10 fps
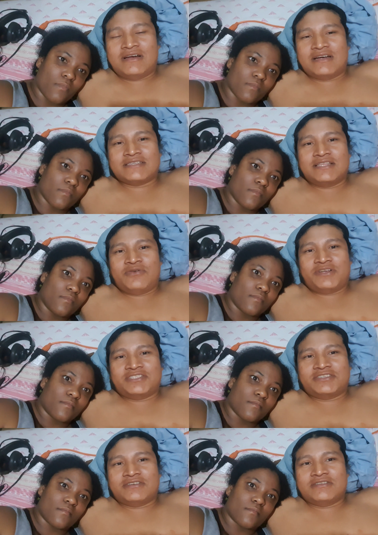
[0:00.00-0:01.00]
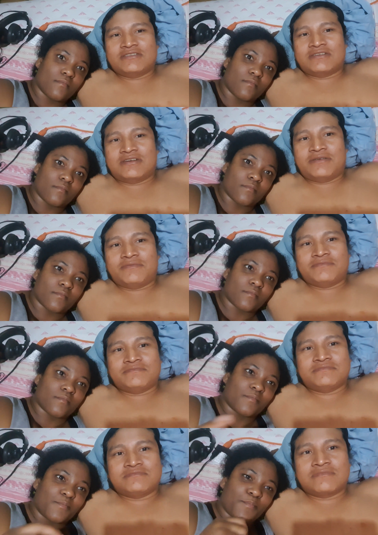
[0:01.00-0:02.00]
Speaker 1: ask any questions um,
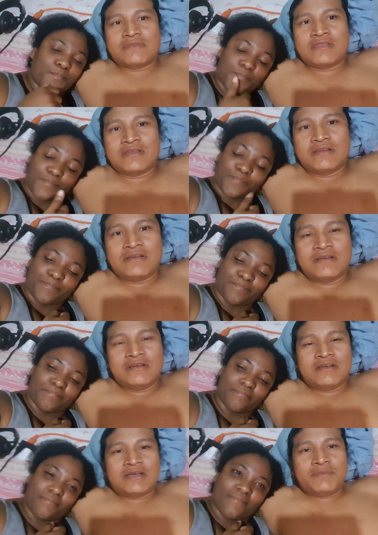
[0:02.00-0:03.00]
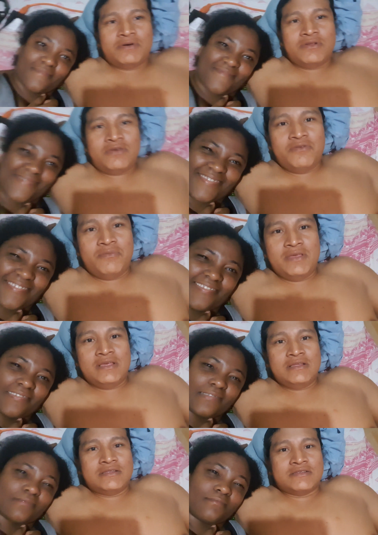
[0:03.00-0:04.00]
about how we
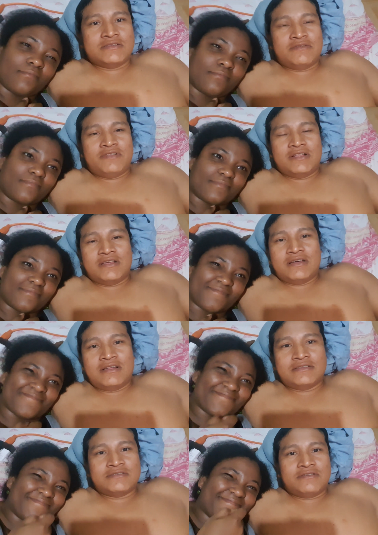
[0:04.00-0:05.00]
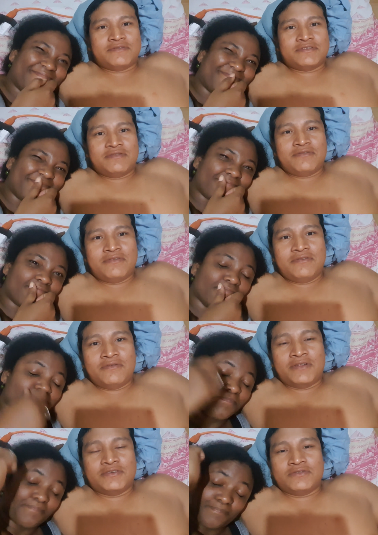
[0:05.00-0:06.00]
meet and stuff like that, stuff, stuff we
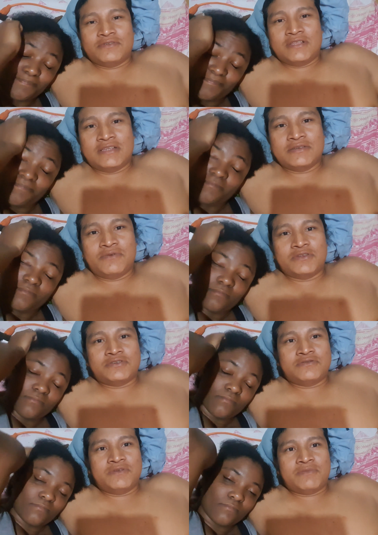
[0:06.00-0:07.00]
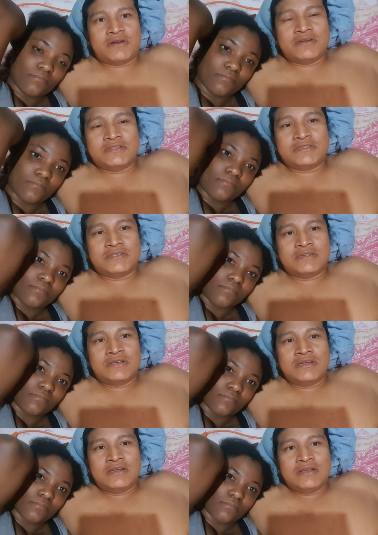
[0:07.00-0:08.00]
went through, the things that we went through in marriage,
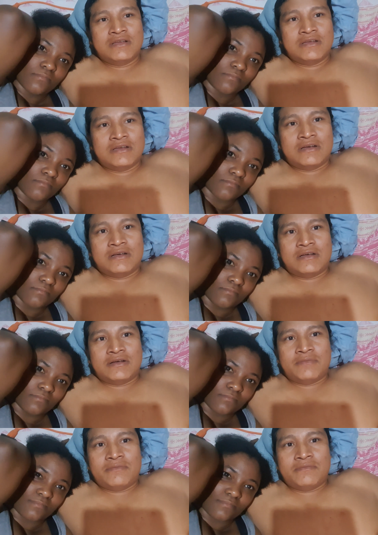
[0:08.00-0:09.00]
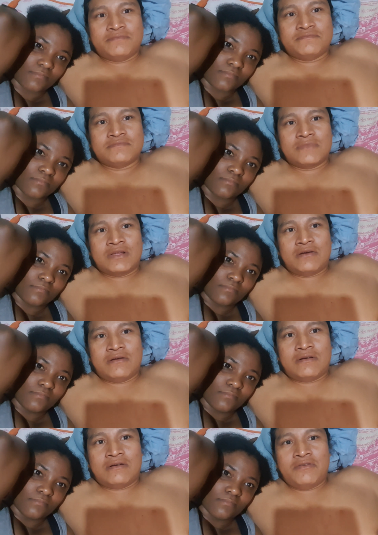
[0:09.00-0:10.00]
mm -hmm. um,
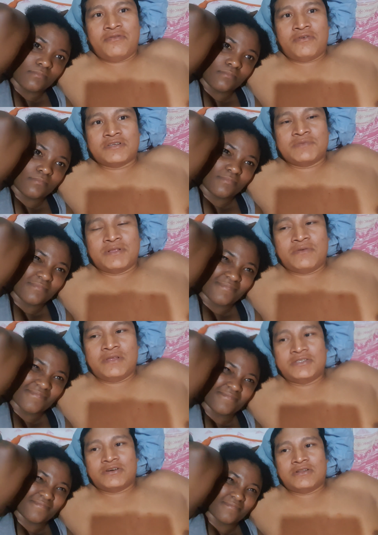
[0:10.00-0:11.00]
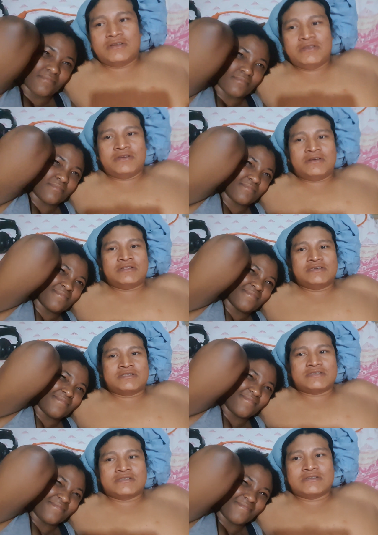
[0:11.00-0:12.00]
how we forced each other, you can
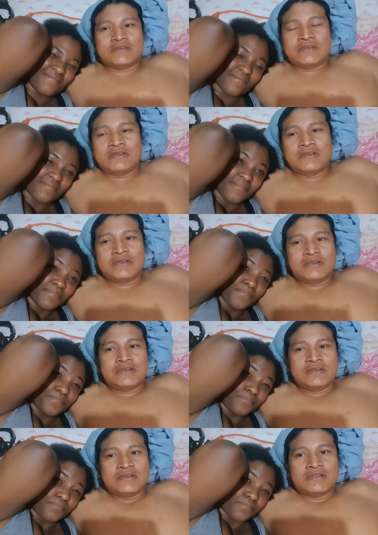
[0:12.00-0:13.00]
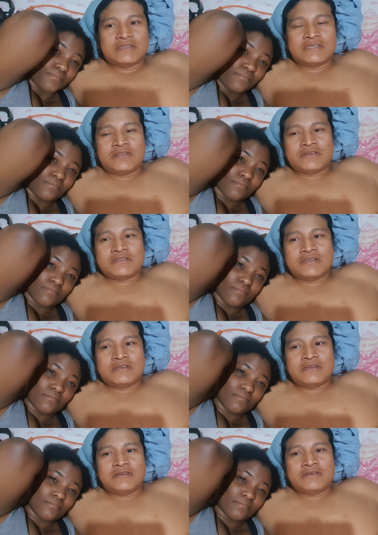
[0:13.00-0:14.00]
just send us the